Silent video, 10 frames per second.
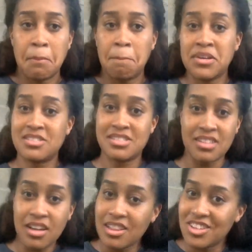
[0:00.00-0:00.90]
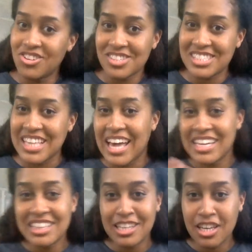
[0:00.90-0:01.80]
but still a little
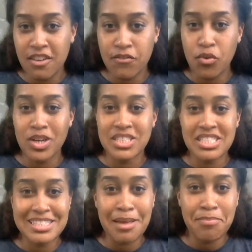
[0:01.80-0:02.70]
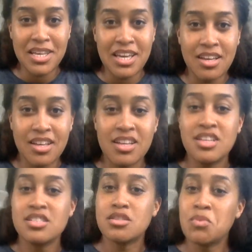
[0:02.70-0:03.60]
excited, looking forward to something.
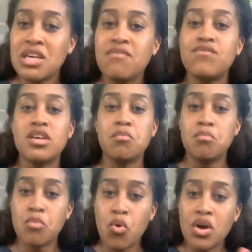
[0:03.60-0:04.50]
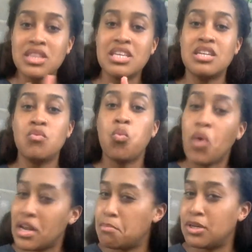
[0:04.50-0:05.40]
So we can feel more than
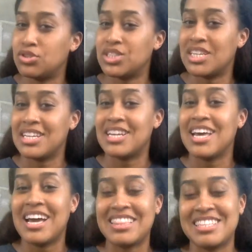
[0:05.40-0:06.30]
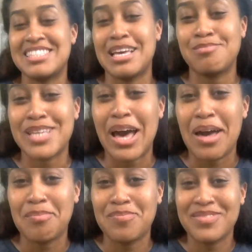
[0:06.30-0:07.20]
one emotion at the same
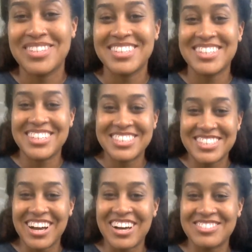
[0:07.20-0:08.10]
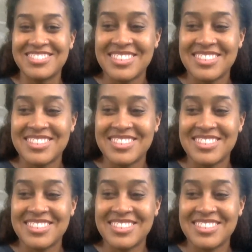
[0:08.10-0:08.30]
time. Good job.